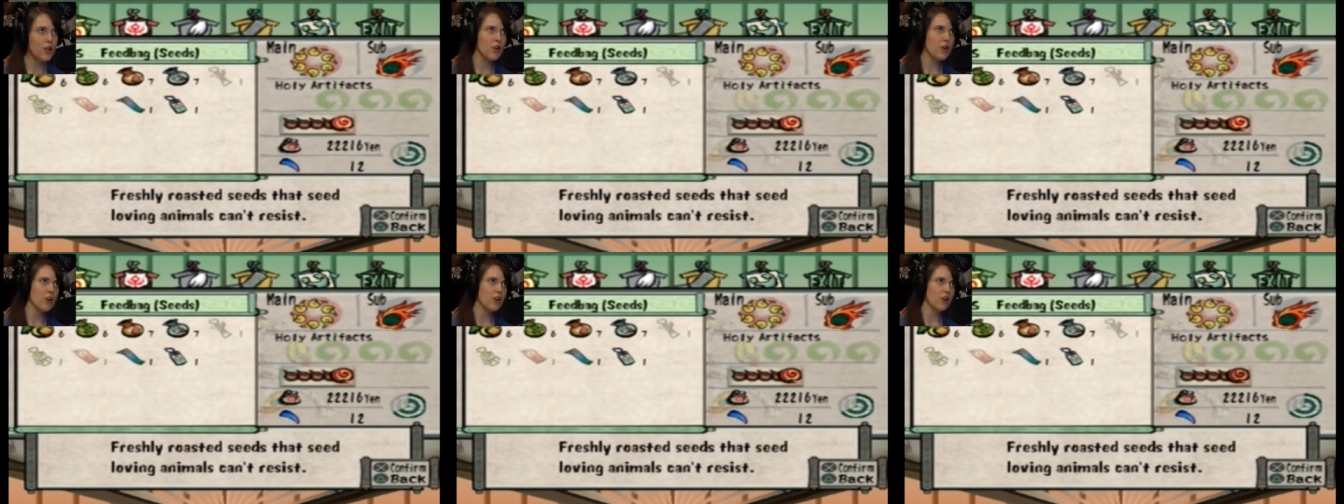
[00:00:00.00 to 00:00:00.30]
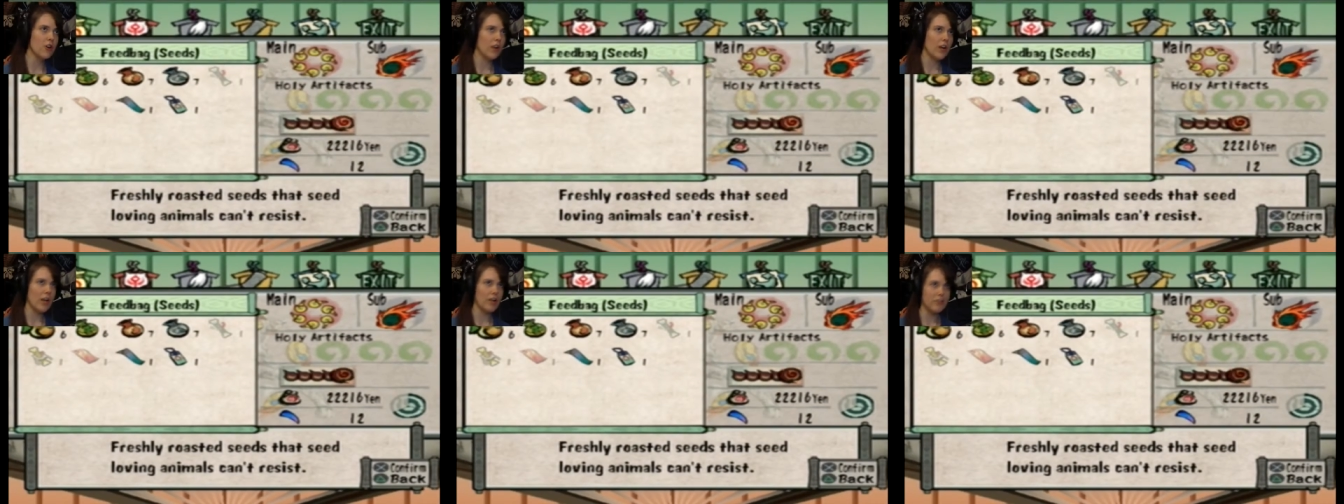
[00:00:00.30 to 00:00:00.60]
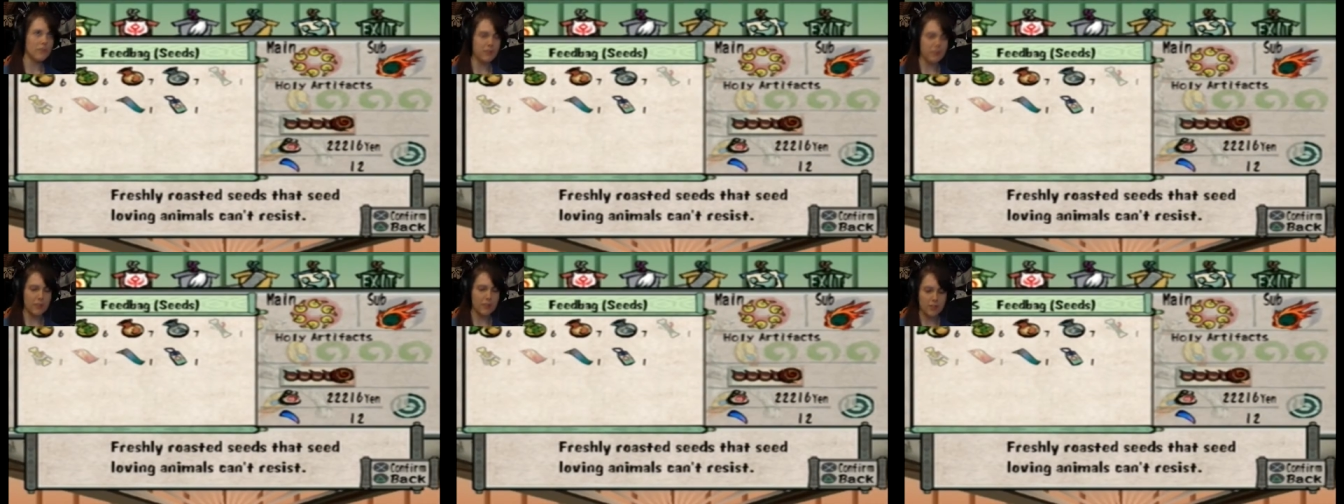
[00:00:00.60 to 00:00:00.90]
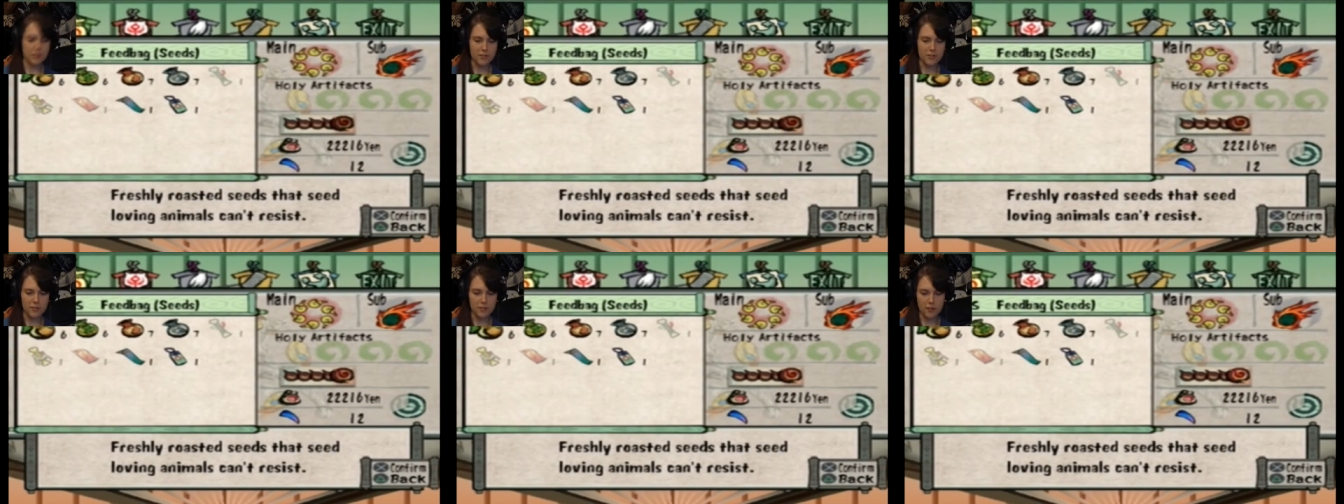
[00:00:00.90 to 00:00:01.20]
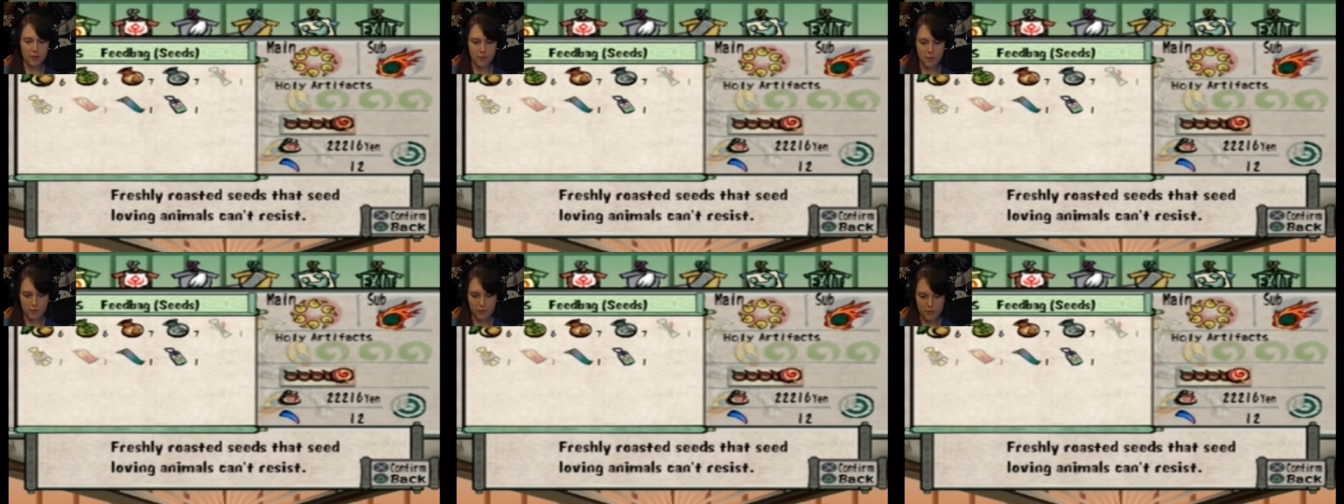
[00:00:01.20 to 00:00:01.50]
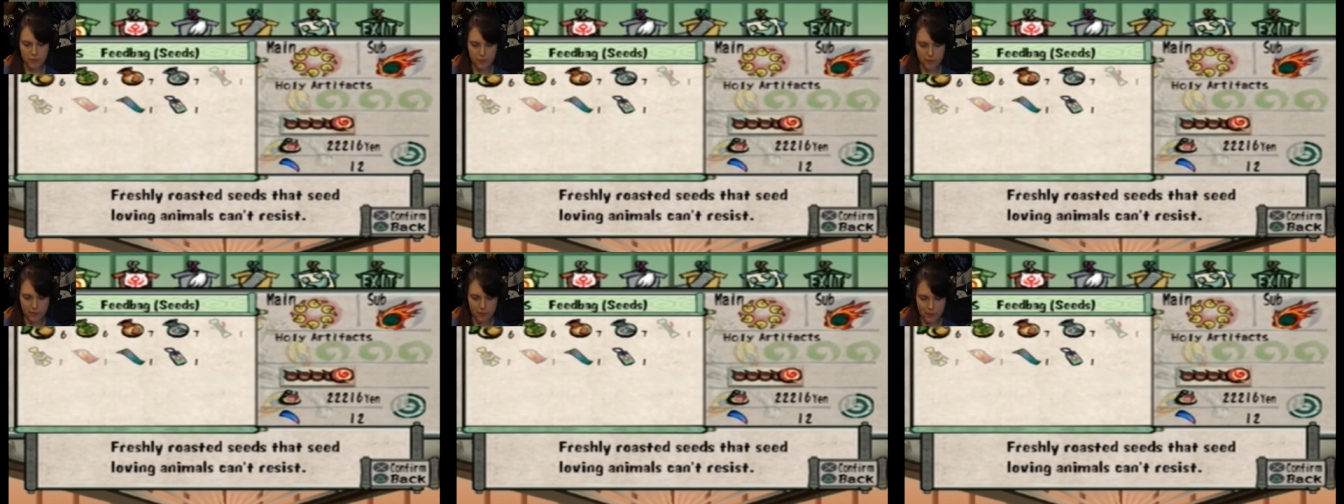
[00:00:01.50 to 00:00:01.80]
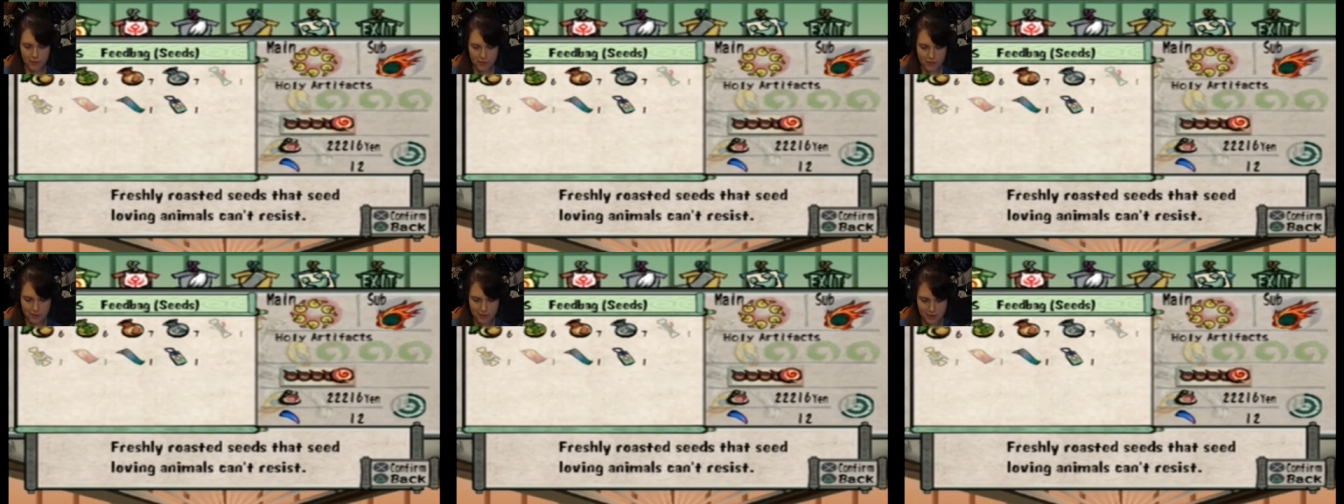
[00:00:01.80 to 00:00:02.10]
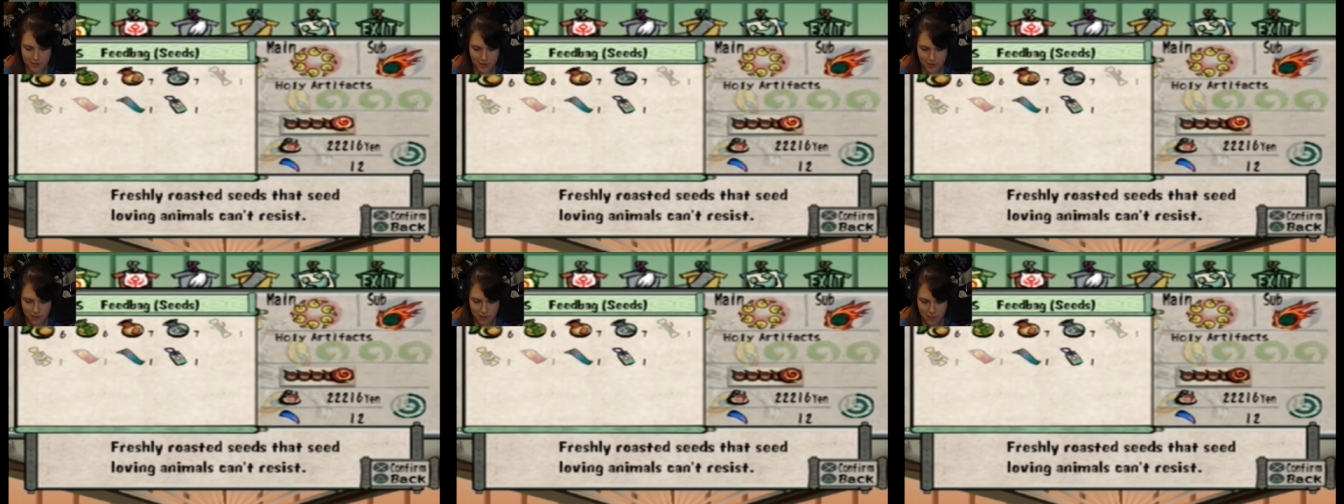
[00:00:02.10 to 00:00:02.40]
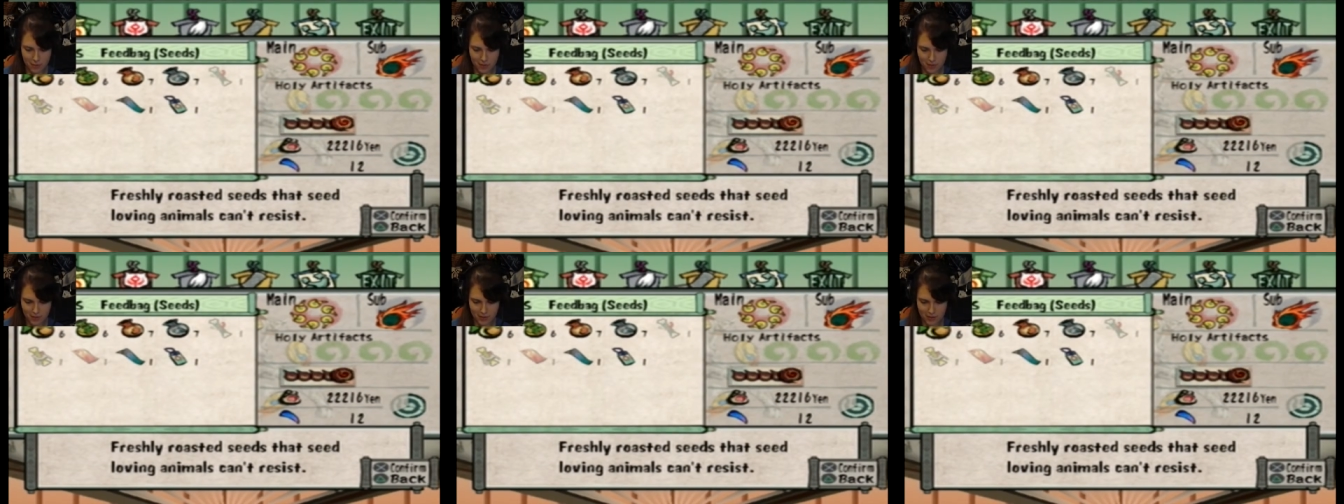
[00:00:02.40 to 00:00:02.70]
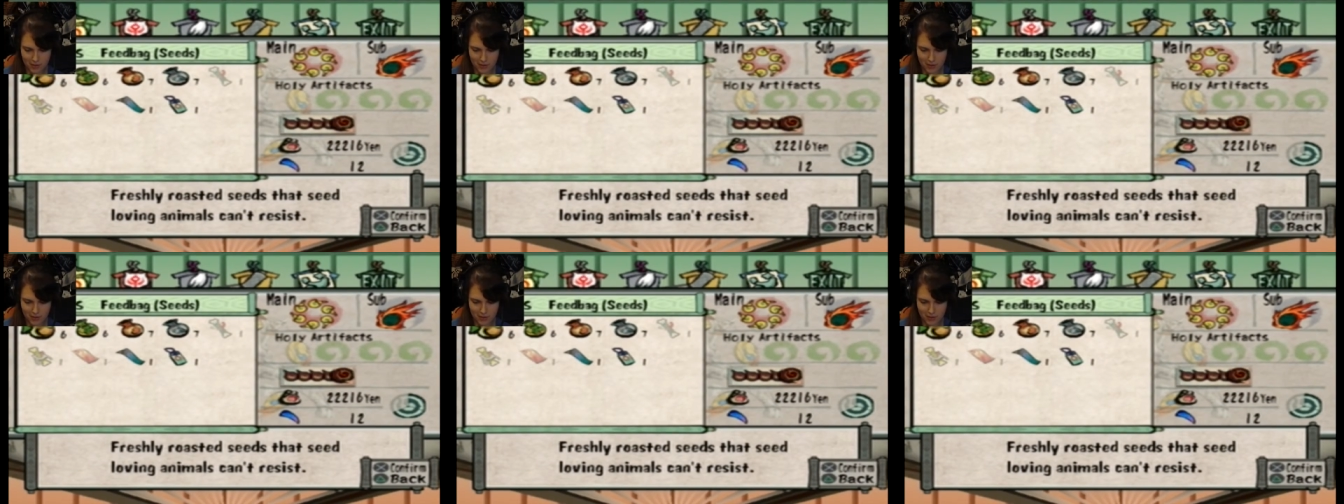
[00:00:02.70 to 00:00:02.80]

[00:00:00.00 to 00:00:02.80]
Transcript: deer! I haven't fed a deer before. Where's deer on my